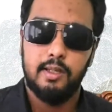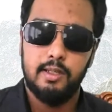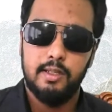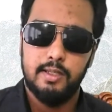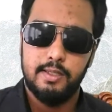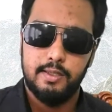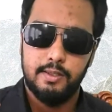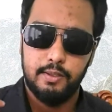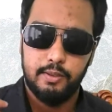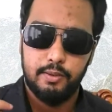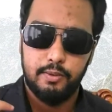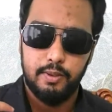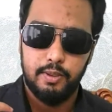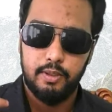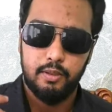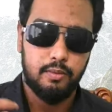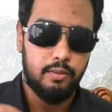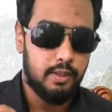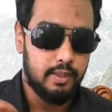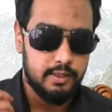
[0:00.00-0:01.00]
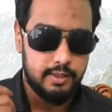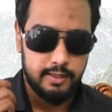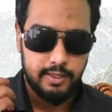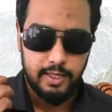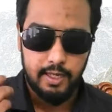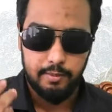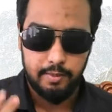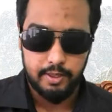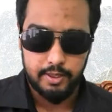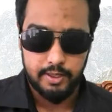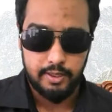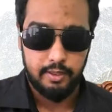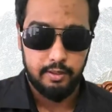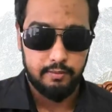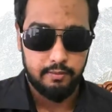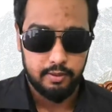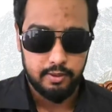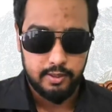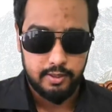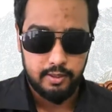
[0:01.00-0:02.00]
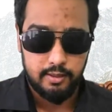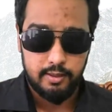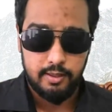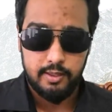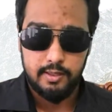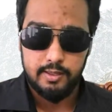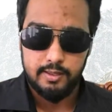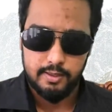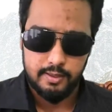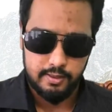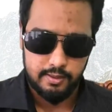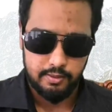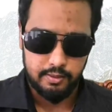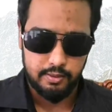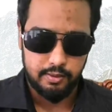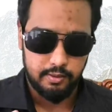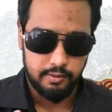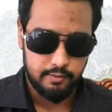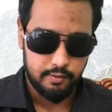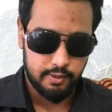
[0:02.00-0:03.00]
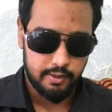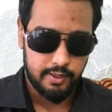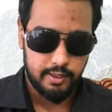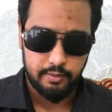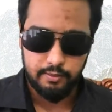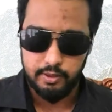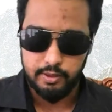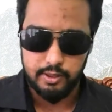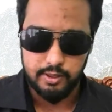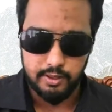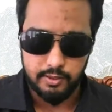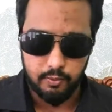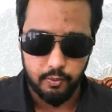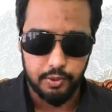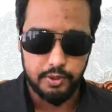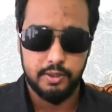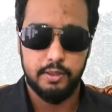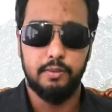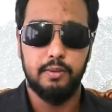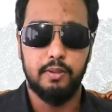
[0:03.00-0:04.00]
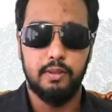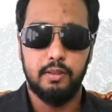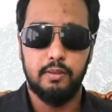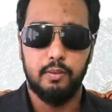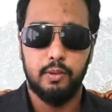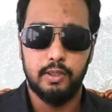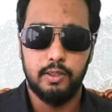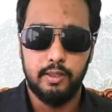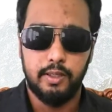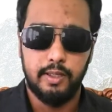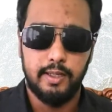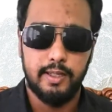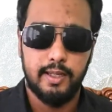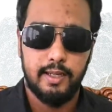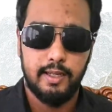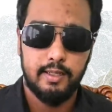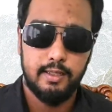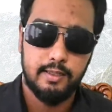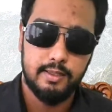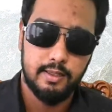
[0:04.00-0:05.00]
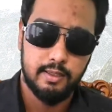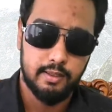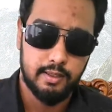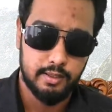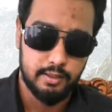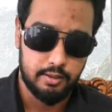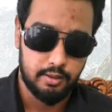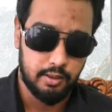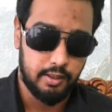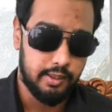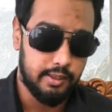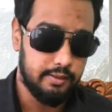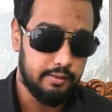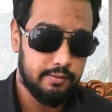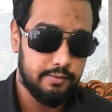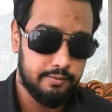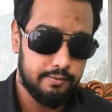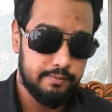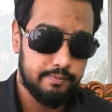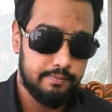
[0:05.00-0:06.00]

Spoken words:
So we don't want to damage any of our seedlings, so to avoid that, we'll just water with the watering can until they're strong enough.